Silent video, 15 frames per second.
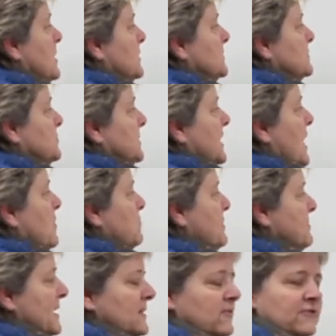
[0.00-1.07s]
So again, we
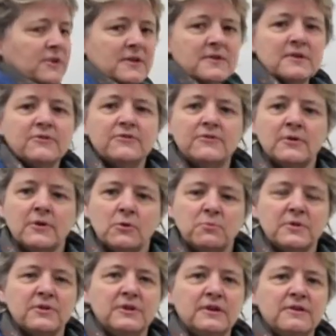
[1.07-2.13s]
might see this
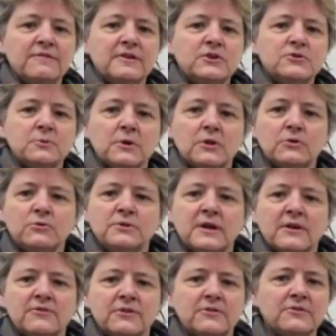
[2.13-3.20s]
with an individual who
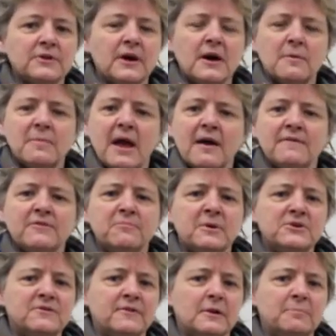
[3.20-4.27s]
doesn't have as
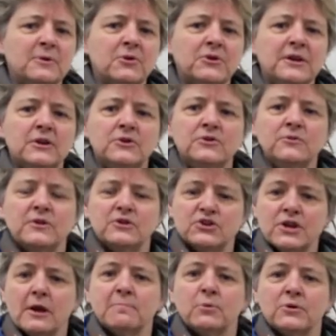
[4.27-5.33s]
much of an ability to do their
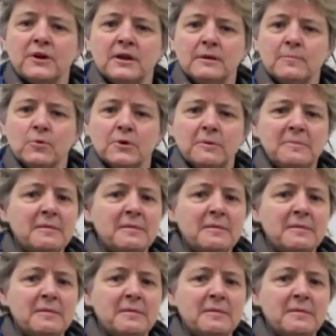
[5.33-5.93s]
checkbook anymore.